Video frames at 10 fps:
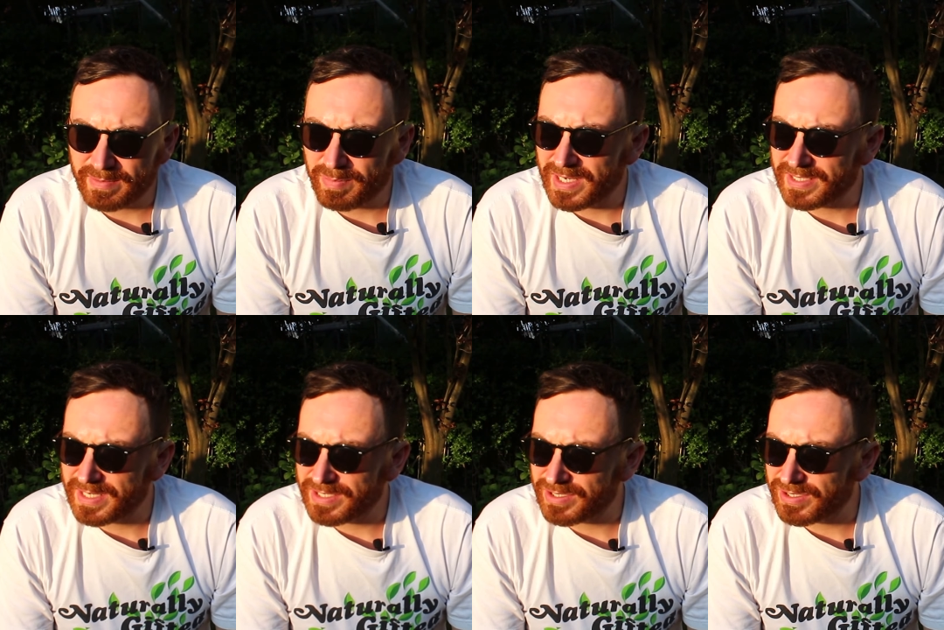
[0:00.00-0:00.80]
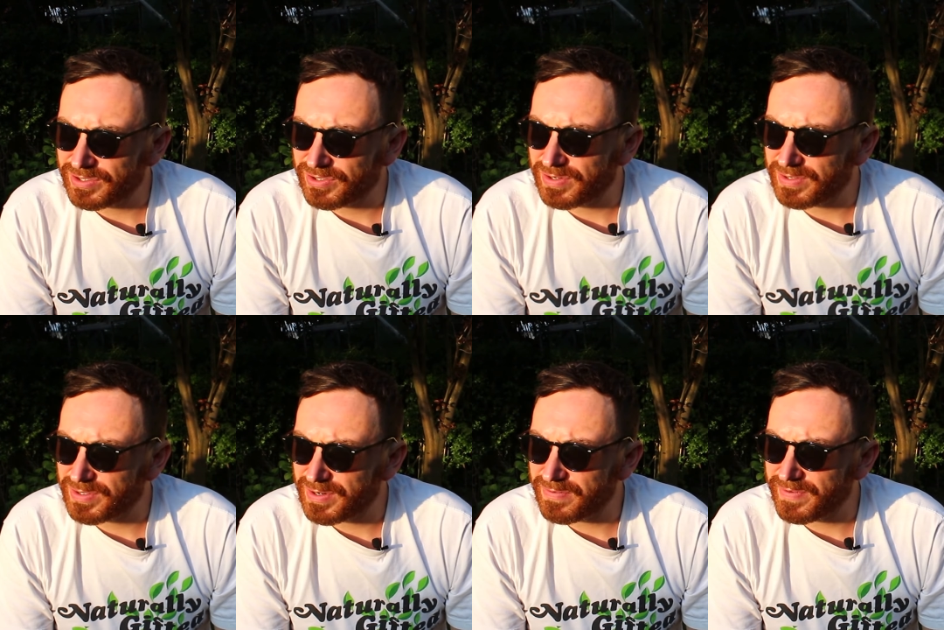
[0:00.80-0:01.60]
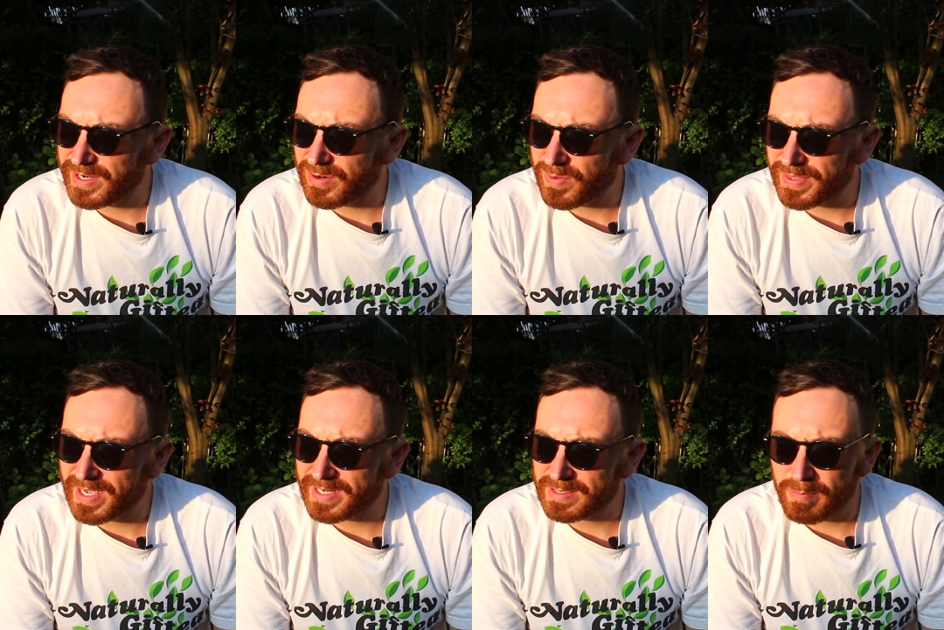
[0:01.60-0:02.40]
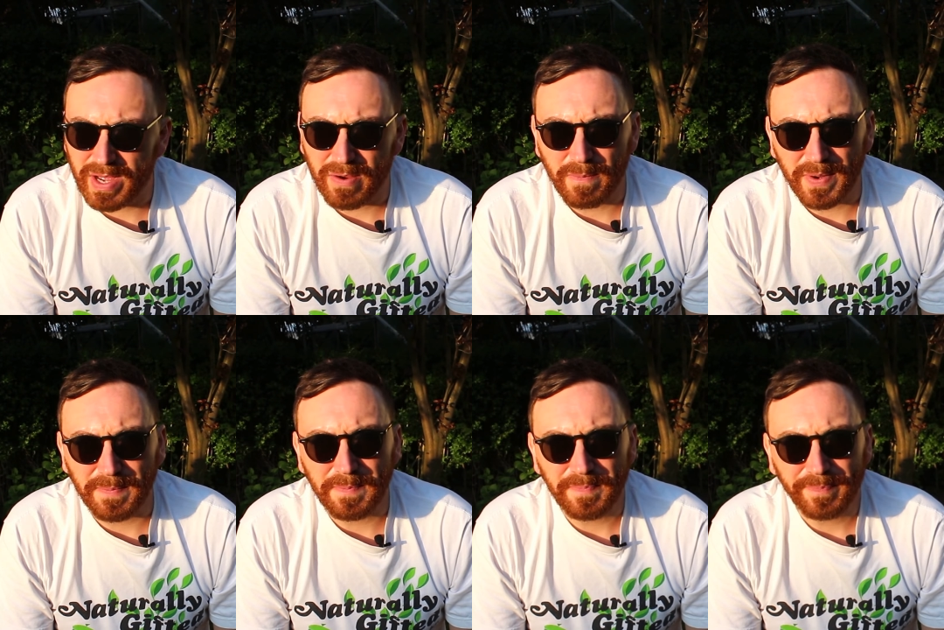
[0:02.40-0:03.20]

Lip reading: the PlayStation controller, so I don't really know what that is about, but